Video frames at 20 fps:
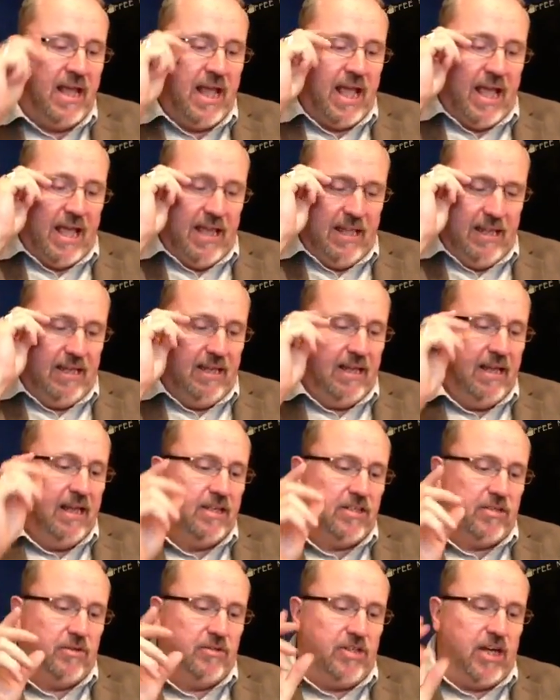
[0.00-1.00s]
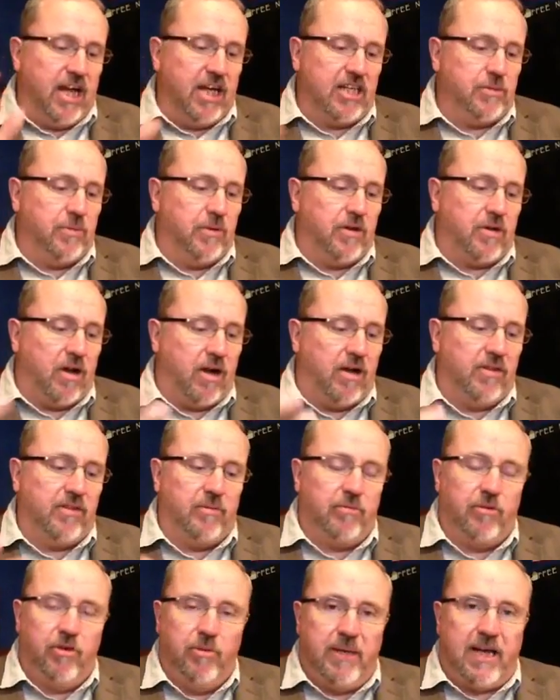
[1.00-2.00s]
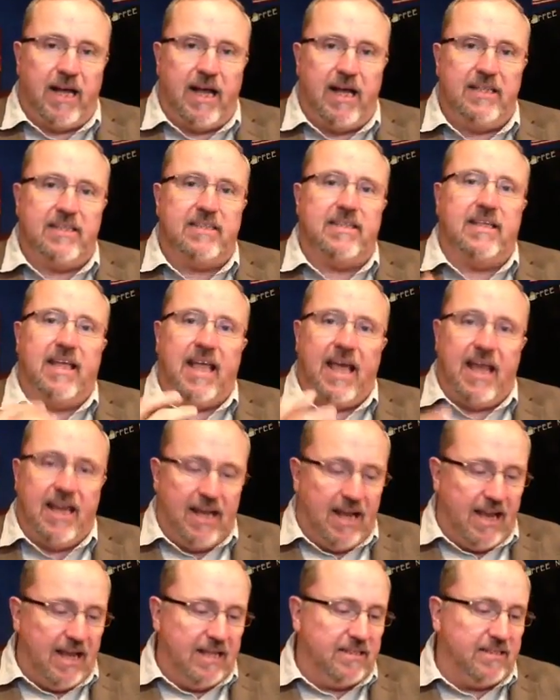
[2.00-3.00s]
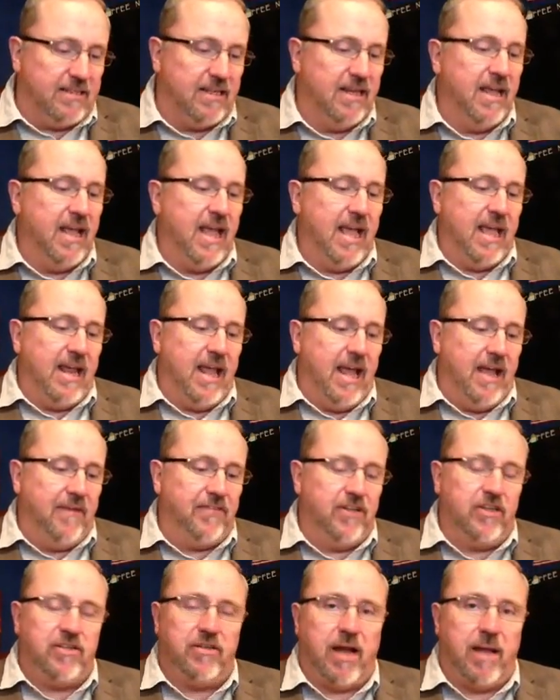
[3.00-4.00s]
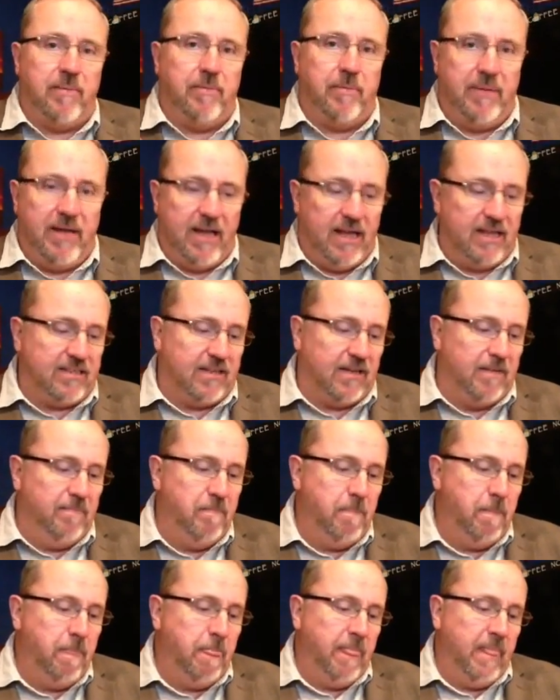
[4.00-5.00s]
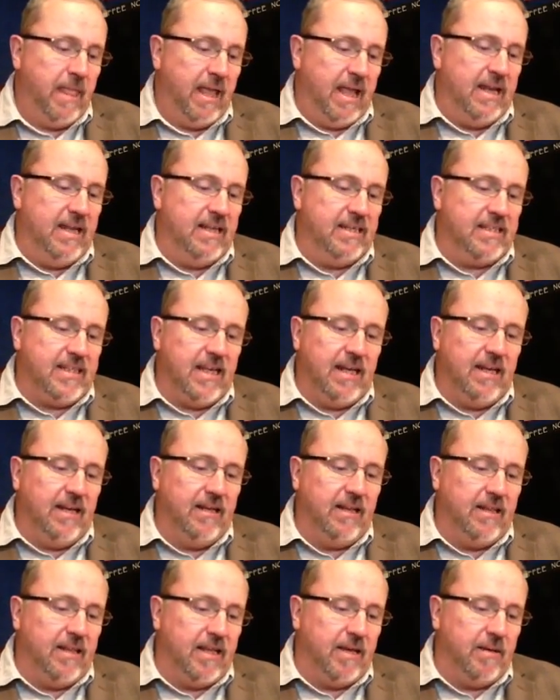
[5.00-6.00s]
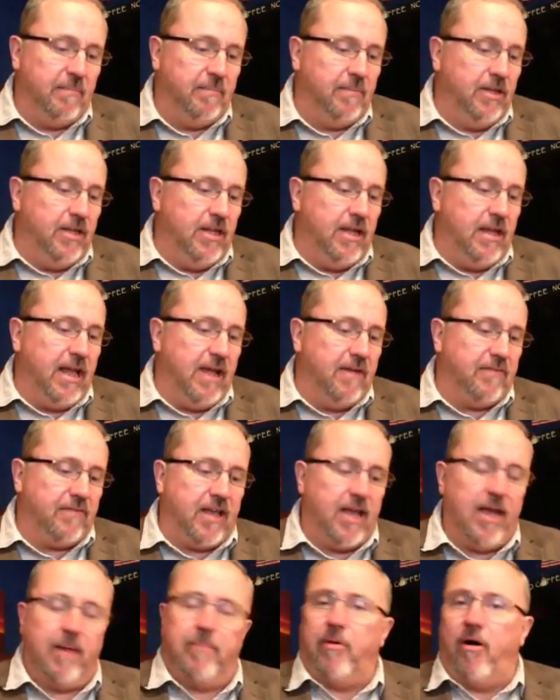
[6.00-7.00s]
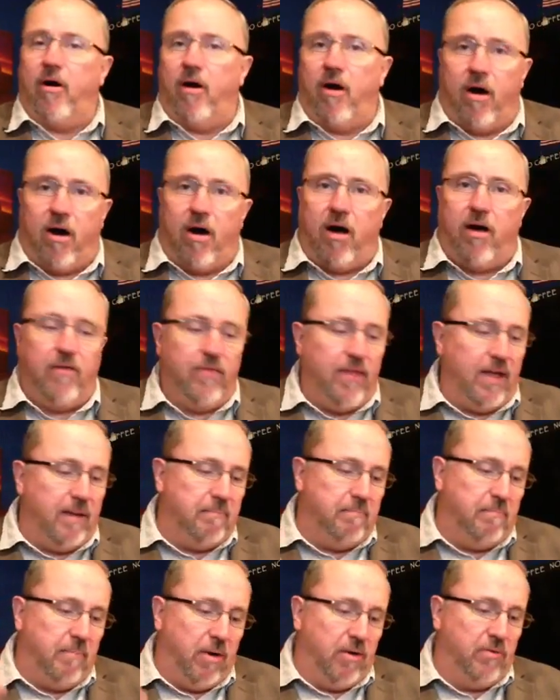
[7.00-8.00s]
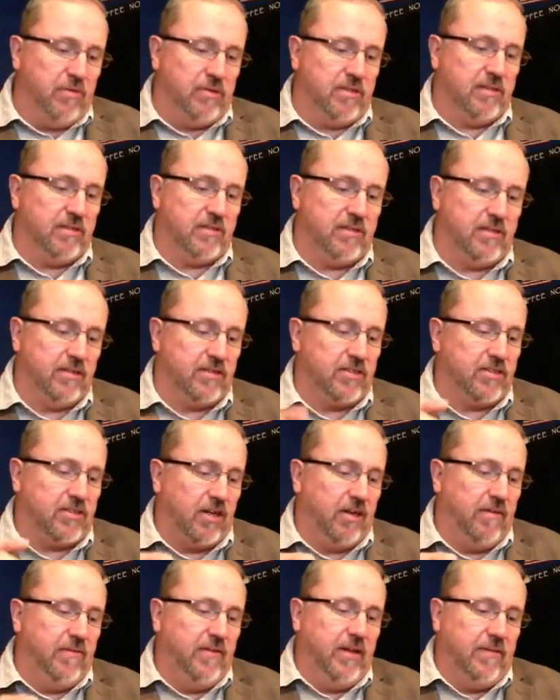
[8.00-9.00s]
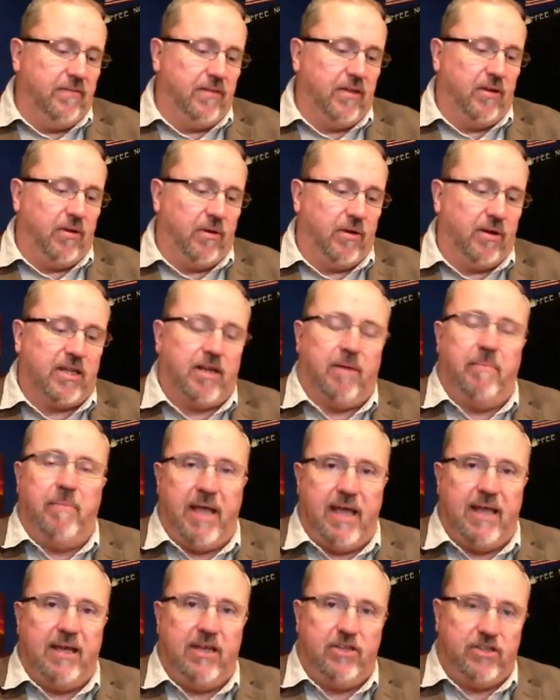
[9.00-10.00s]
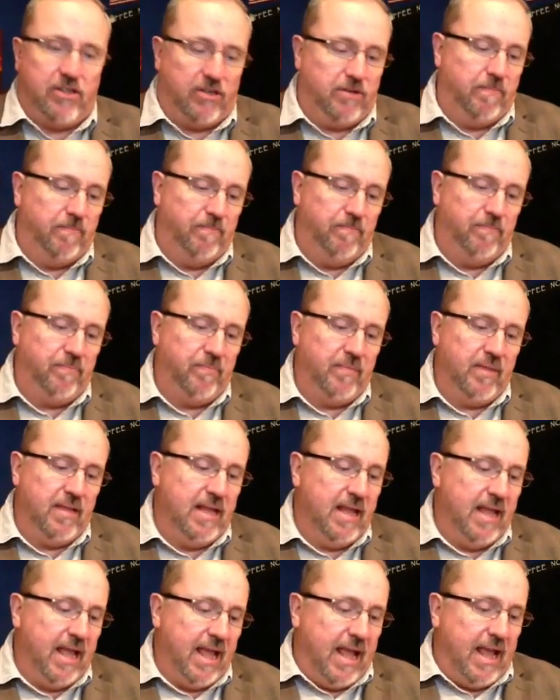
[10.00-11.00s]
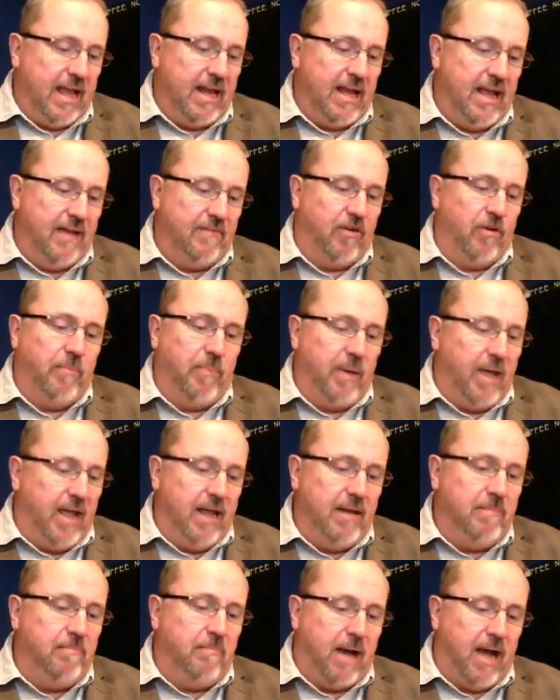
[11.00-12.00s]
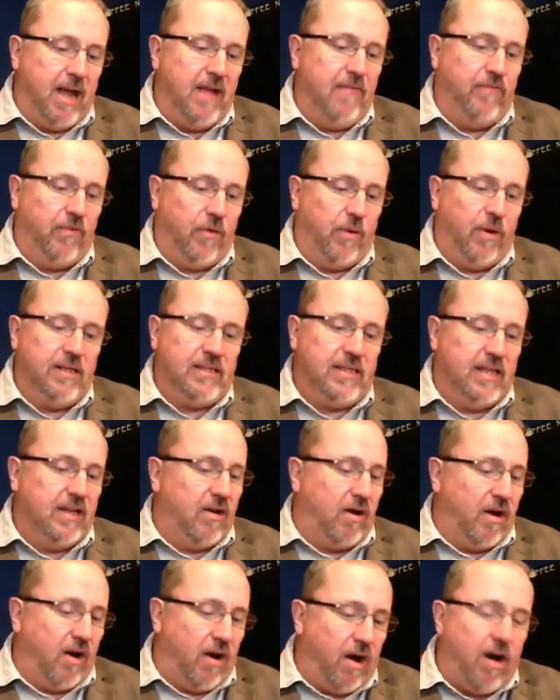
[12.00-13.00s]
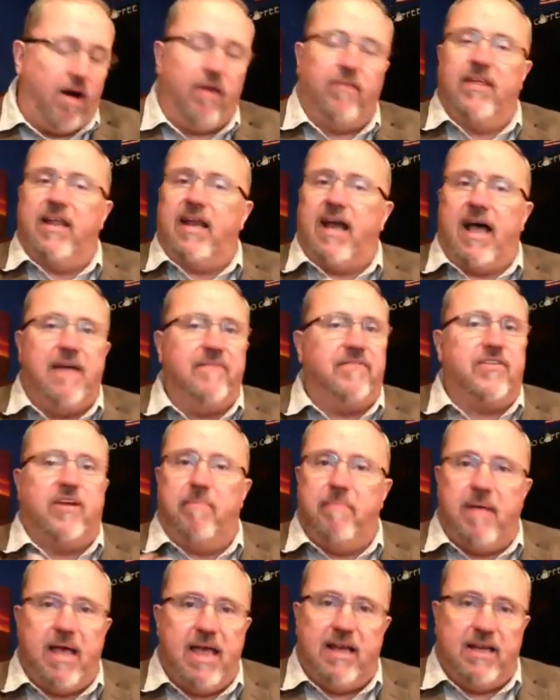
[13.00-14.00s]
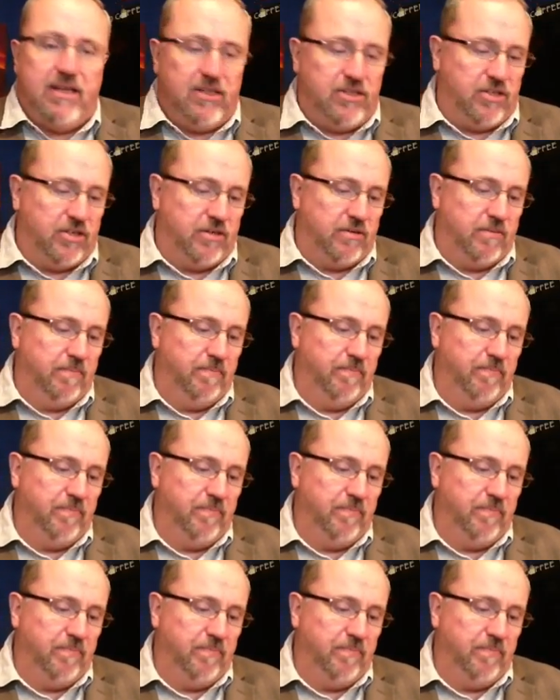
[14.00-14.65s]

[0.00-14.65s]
And so Joshua called the Reubenites, the Gadites, and half the tribe of Manasseh, and he said unto them, ye have kept all that Moses, the servant of the Lord, commanded you, and have obeyed my voice in all that I've commanded you.